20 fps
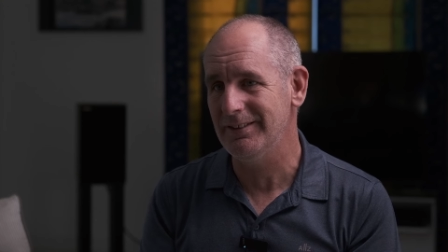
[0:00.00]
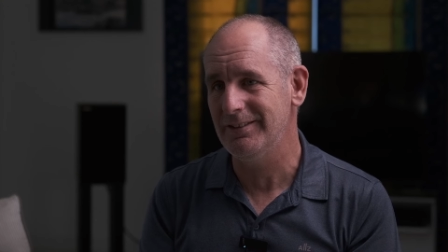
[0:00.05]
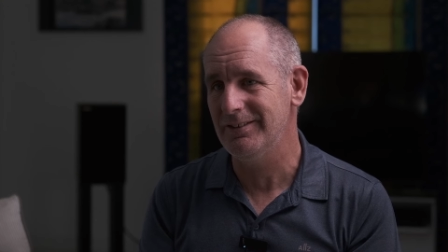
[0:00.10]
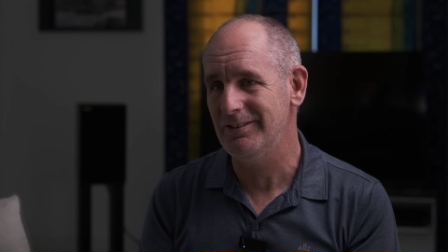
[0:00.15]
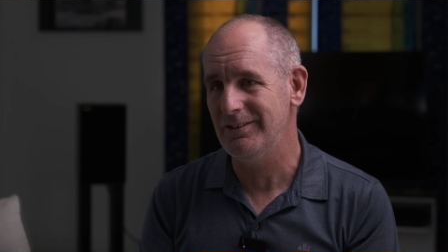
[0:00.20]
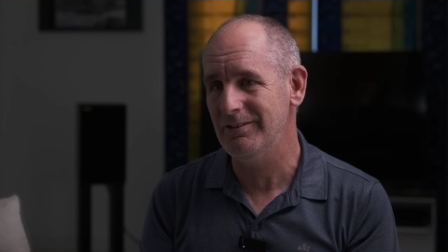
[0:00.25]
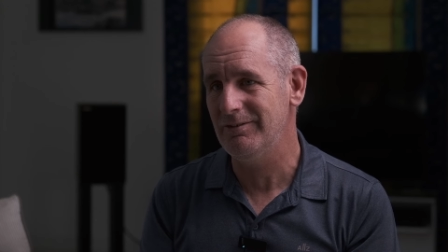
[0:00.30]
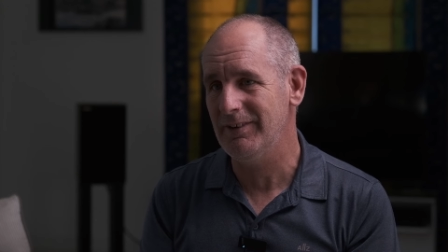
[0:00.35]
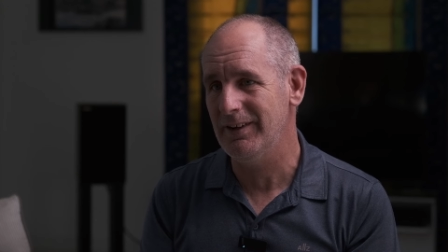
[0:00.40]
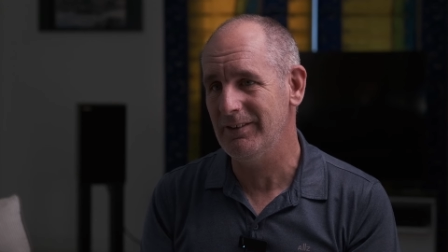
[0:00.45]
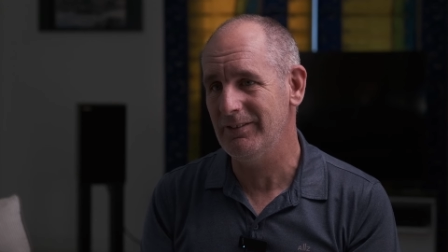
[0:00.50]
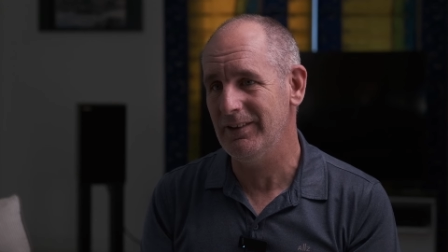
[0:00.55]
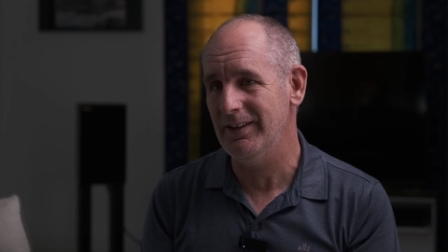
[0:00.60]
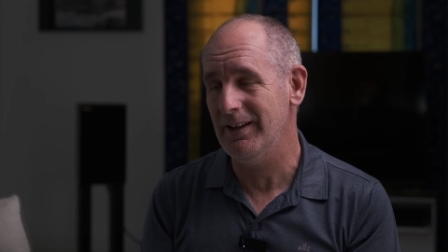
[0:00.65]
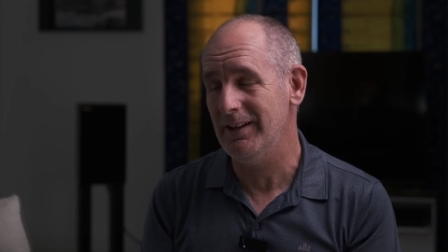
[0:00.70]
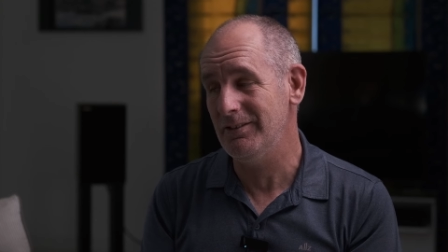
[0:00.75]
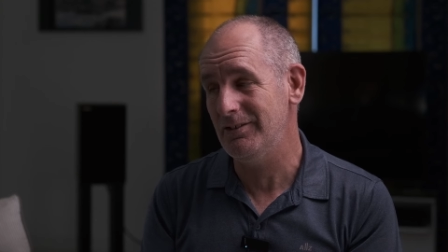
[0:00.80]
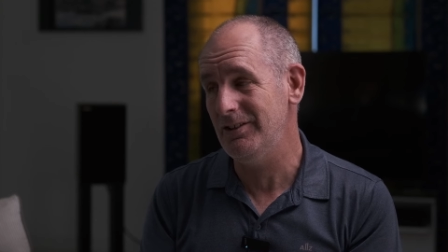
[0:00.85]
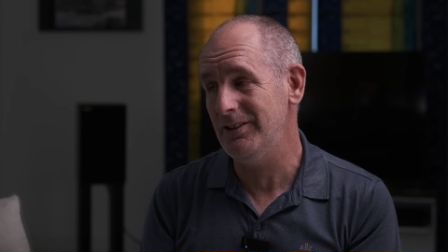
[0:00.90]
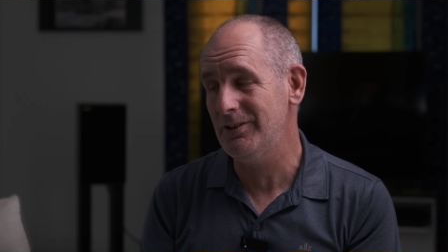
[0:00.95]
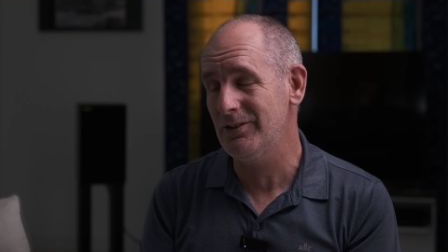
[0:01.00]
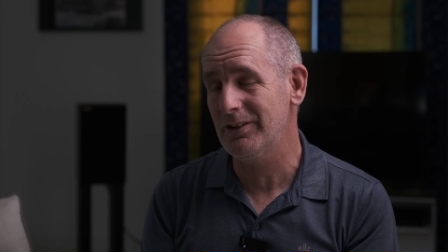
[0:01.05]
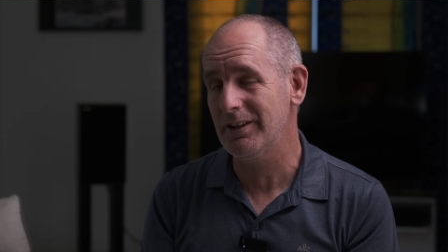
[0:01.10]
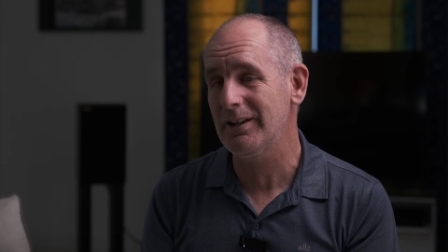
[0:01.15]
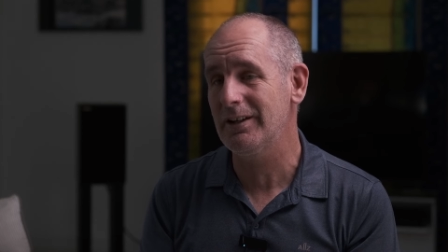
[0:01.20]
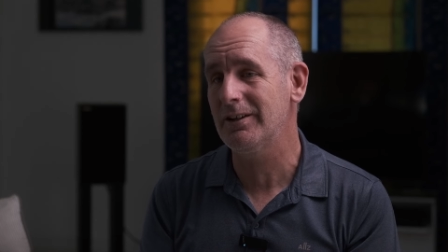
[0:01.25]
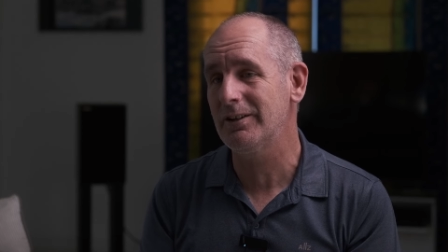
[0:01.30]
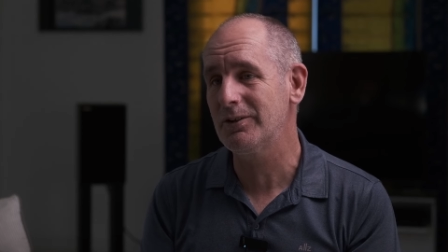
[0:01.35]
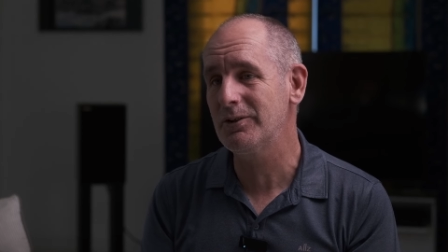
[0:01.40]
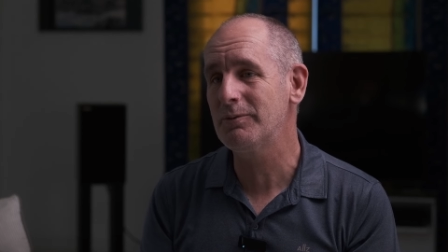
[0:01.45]
She found it. And she got it
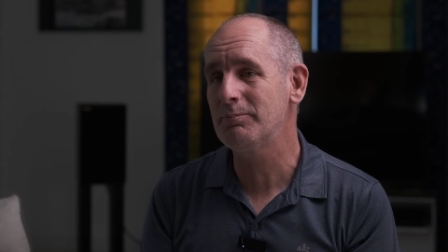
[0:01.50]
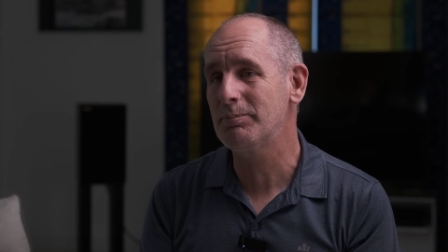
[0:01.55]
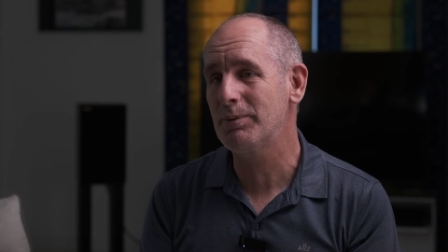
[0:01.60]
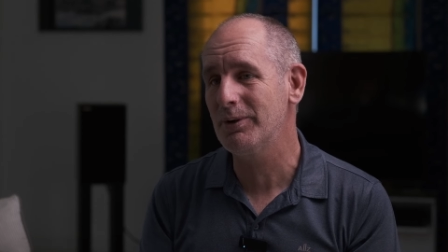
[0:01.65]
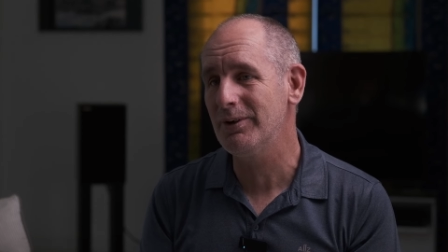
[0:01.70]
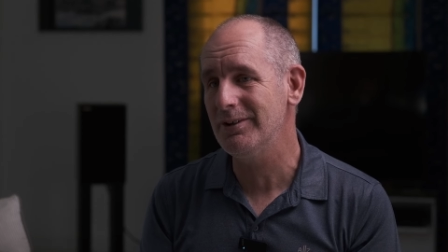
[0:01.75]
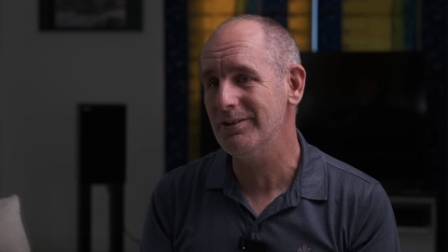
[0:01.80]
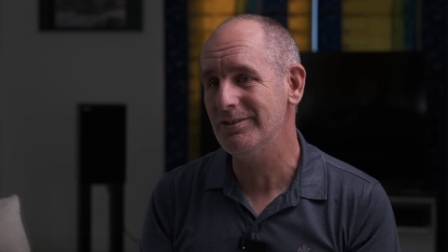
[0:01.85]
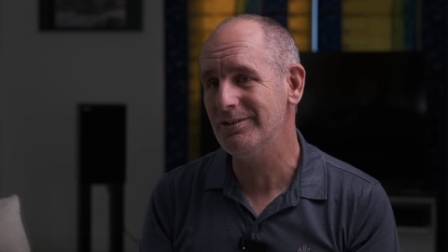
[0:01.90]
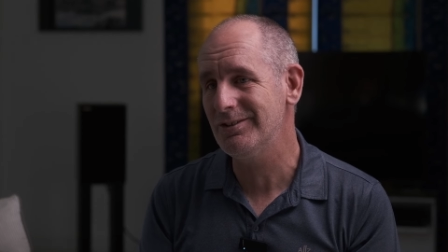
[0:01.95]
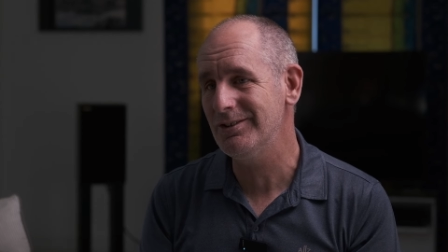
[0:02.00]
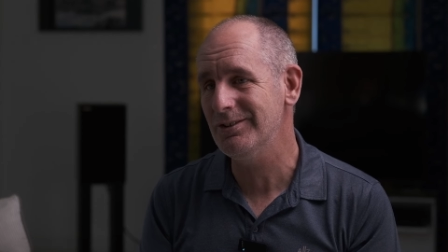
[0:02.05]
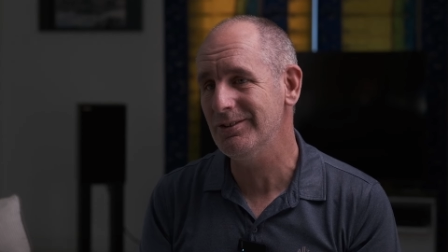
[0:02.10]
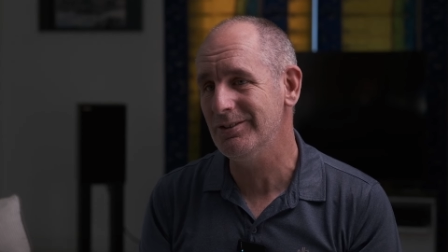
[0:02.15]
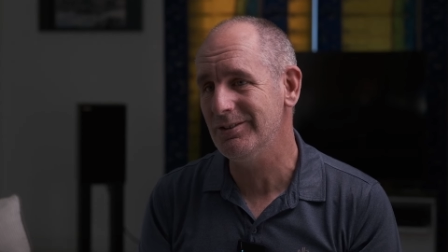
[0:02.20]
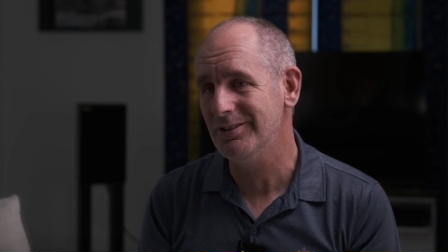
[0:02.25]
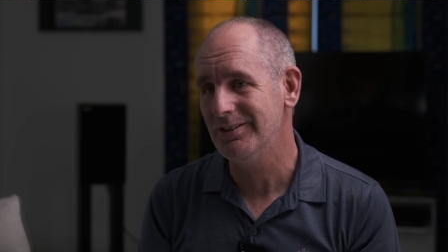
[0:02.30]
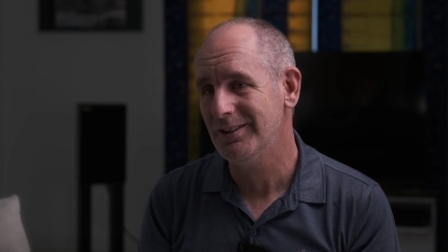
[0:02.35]
at a good price too.